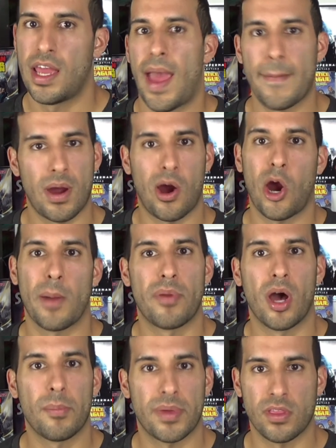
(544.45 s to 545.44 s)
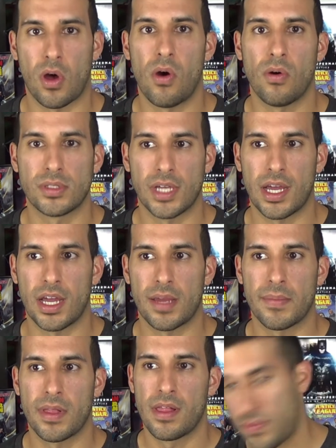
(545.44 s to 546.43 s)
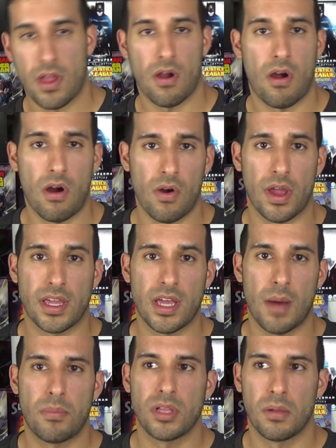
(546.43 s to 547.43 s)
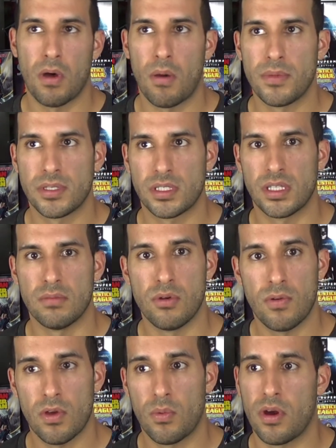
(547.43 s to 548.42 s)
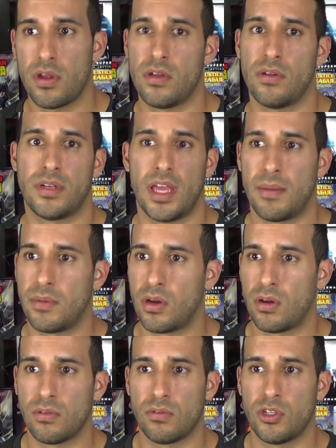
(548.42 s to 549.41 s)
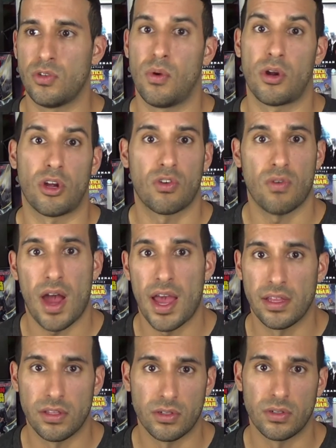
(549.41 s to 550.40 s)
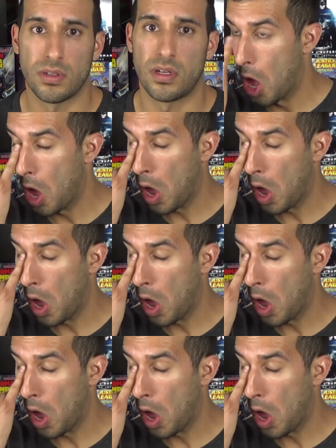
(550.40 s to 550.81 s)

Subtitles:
Had my heart pumping the whole time. There are a couple of moments in the movie where you're damn near, you want to cry a little.